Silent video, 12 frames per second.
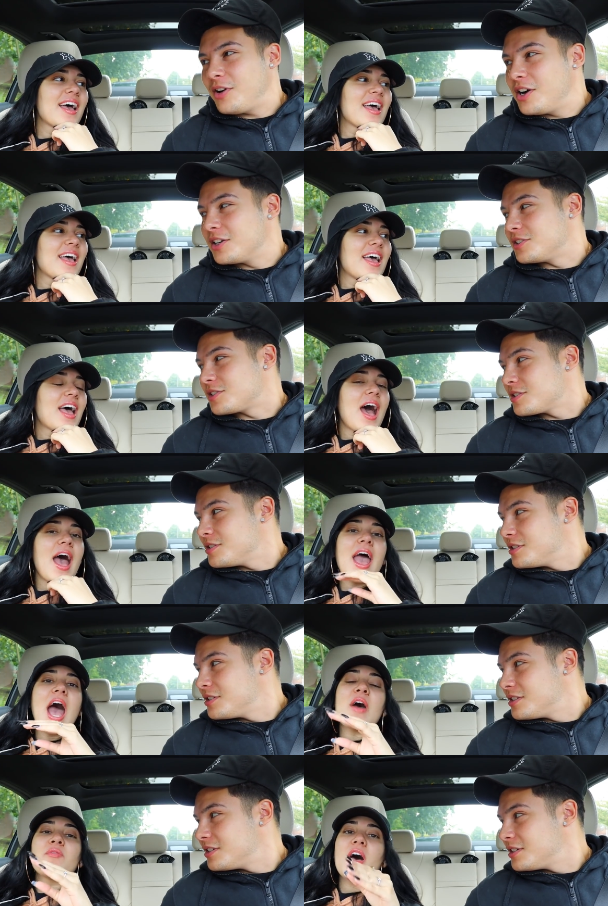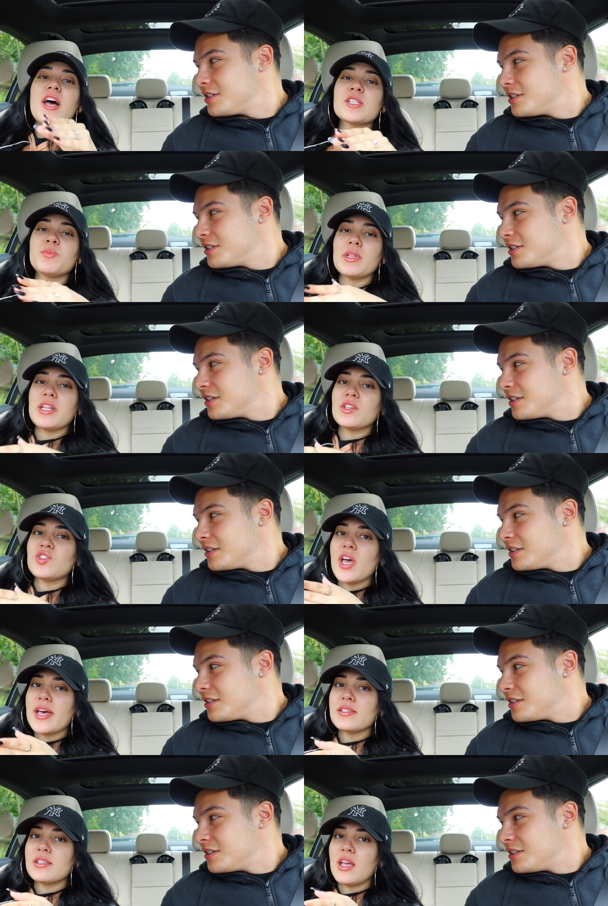Speaker 1: Uggs. I have Uggs, but they're
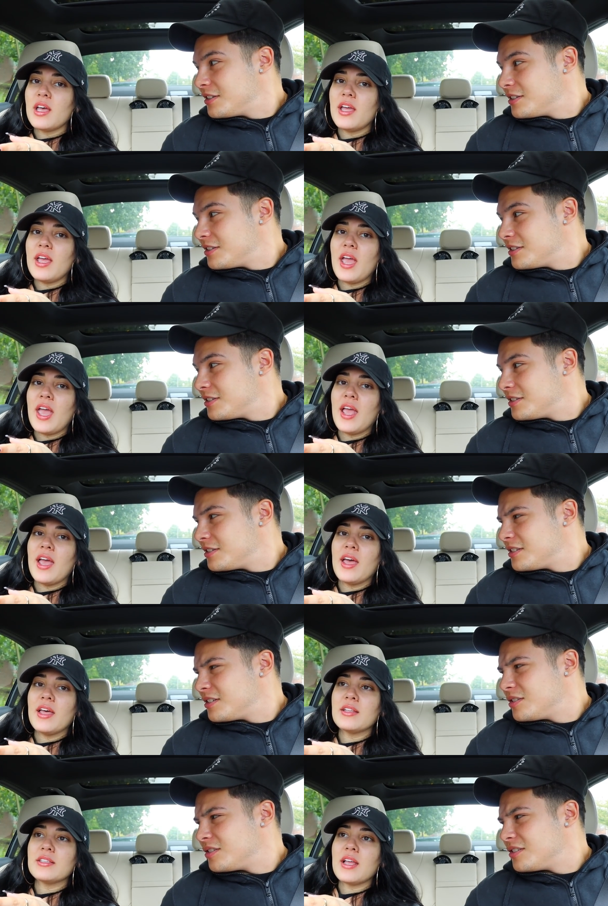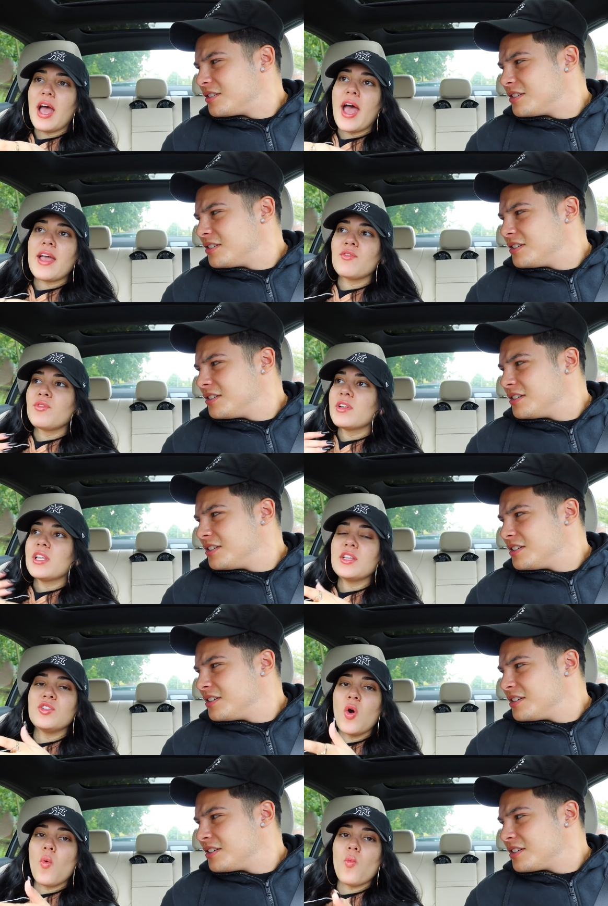chestnut, and I really
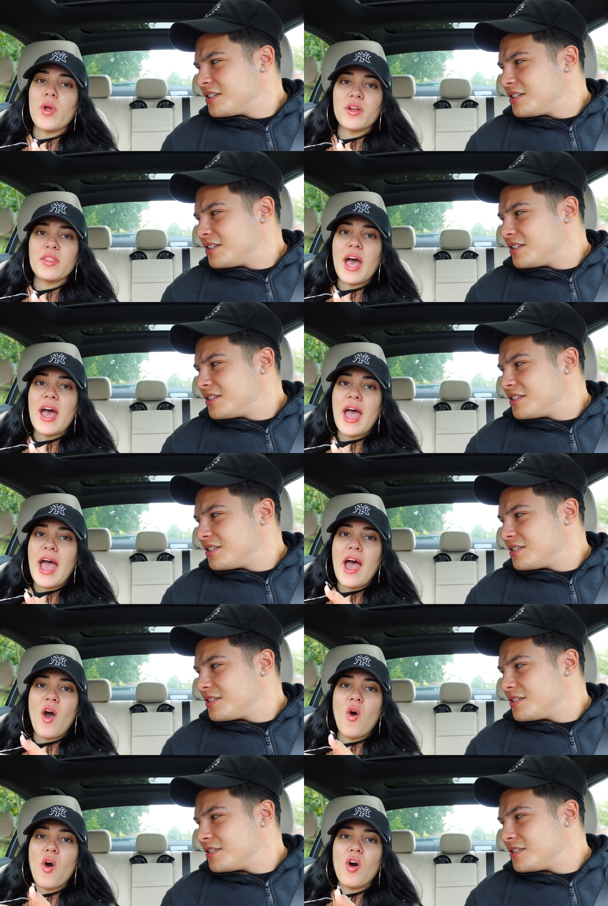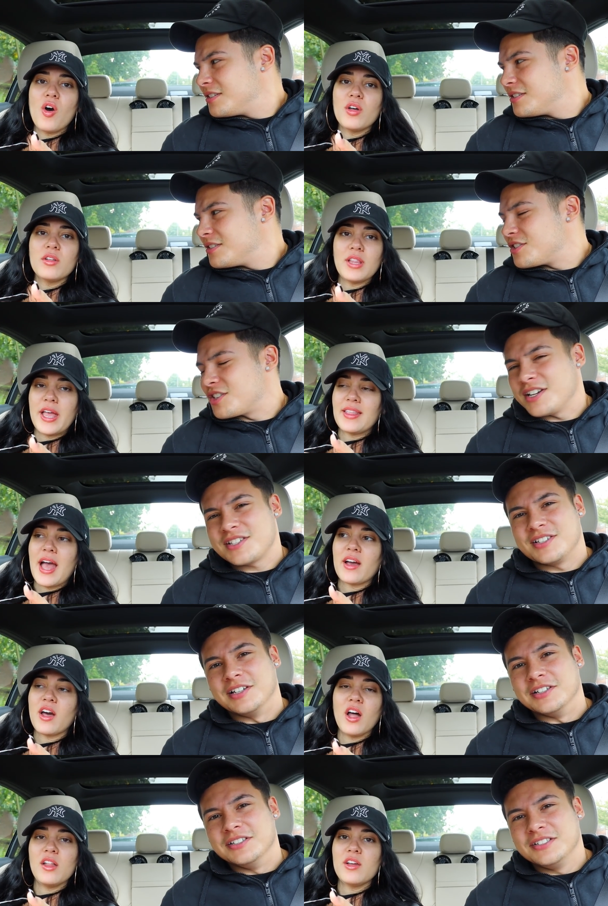don't wear that at all. Like
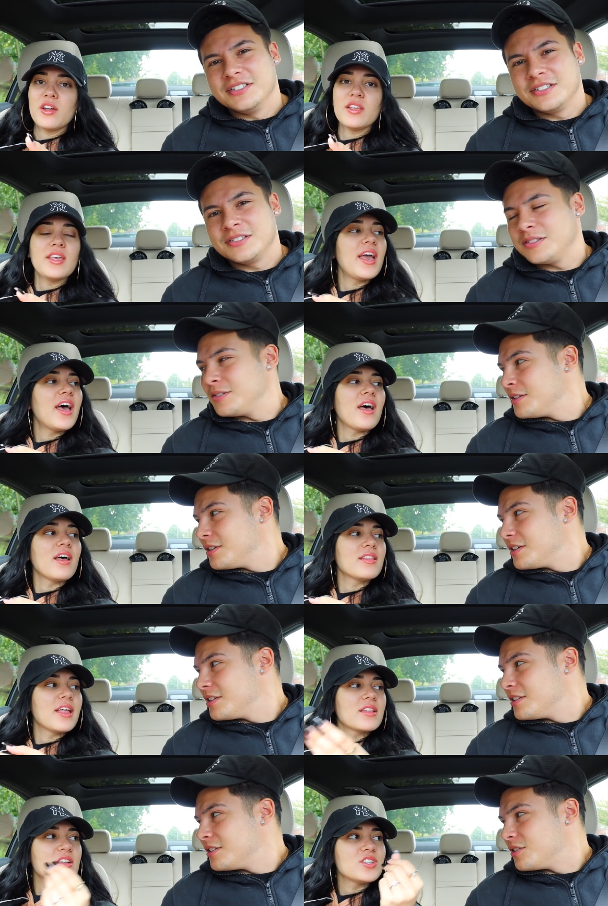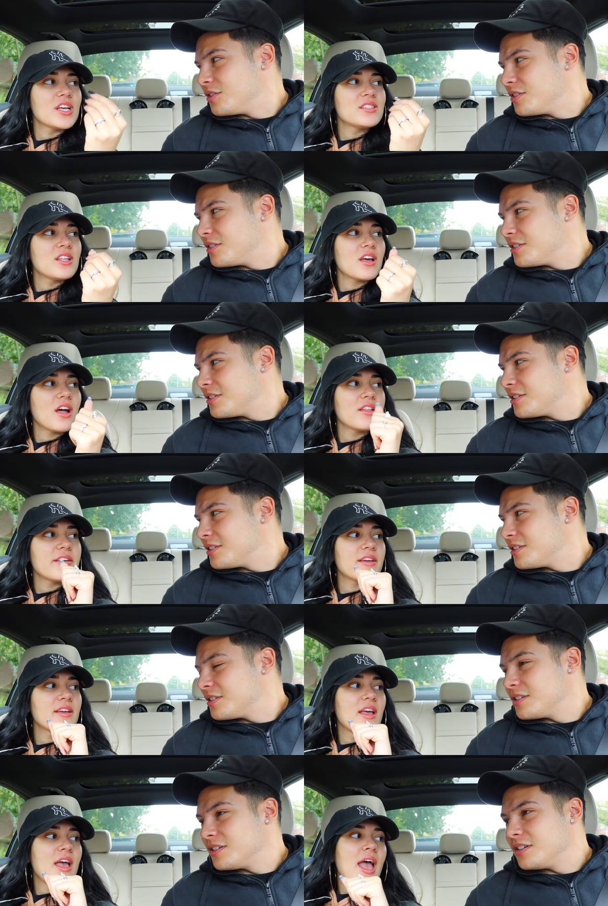chestnut. that color. Yeah, like the chestnut color.
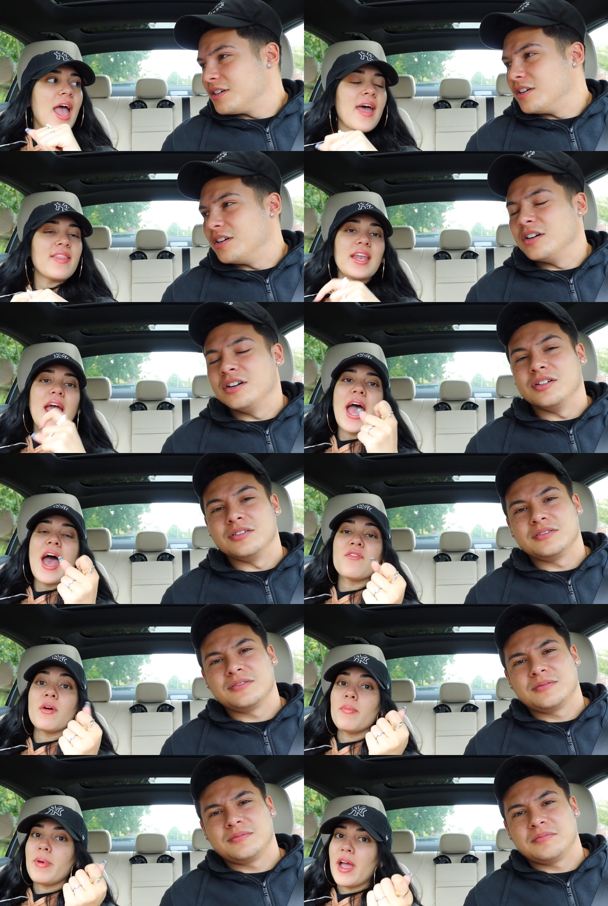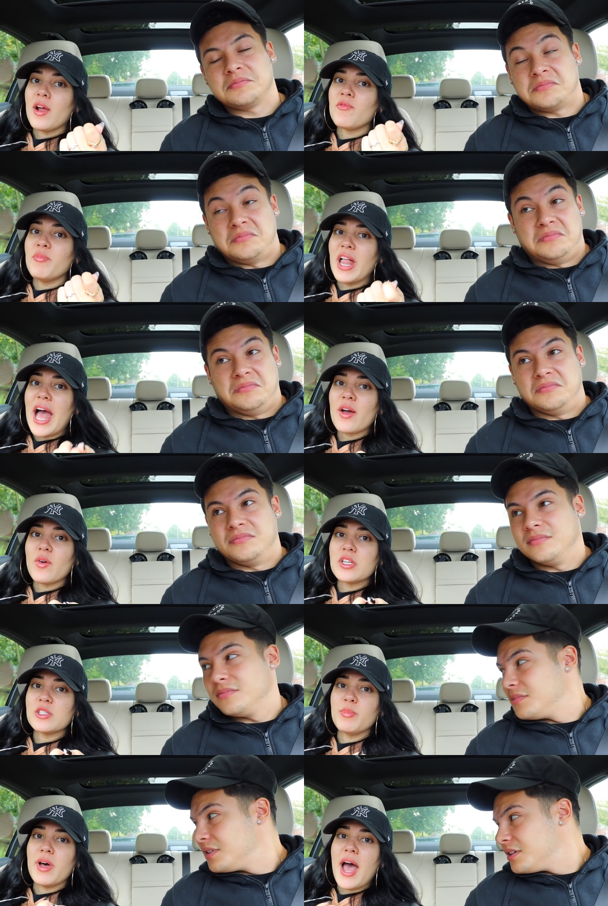And then oh. I have a pair of black
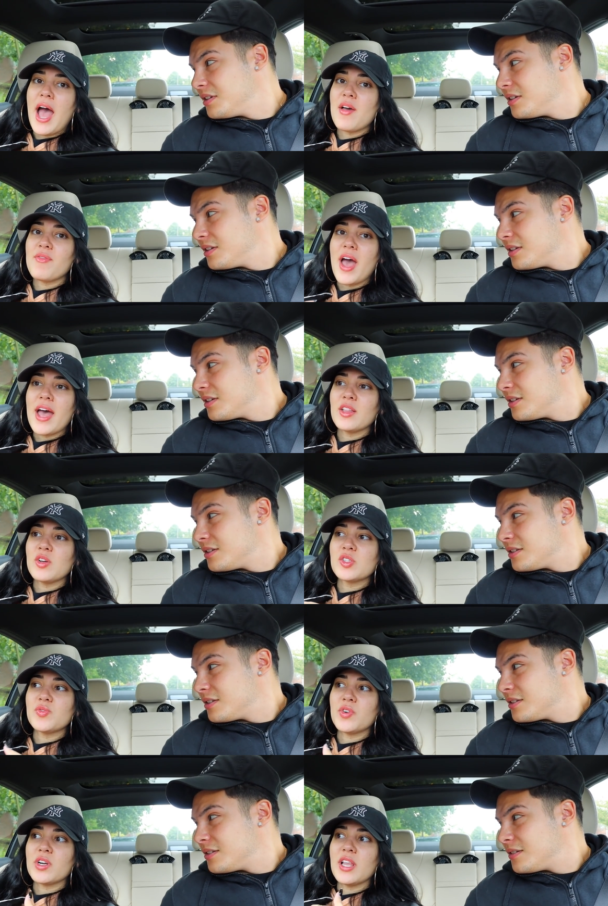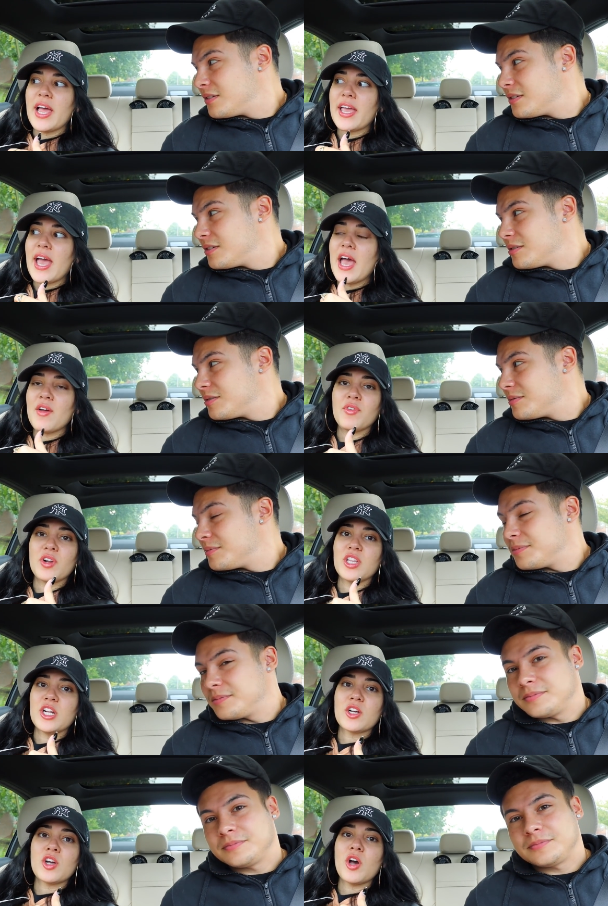ones, but I've had those for like ever.
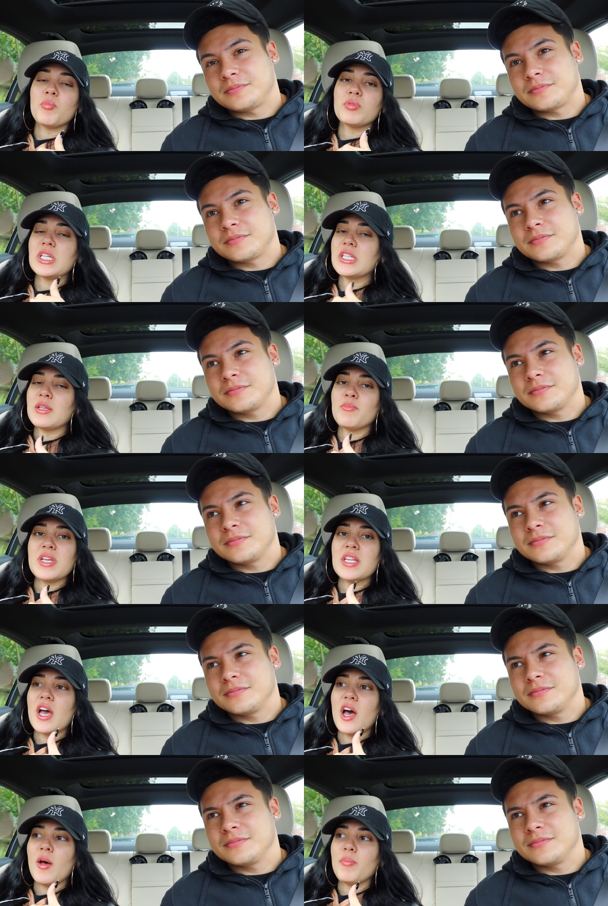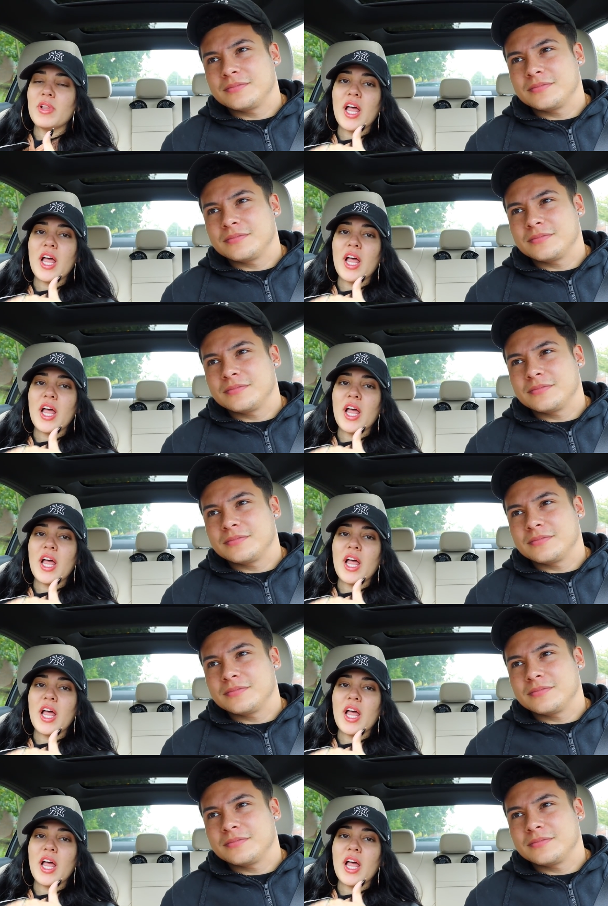They're completely beat up,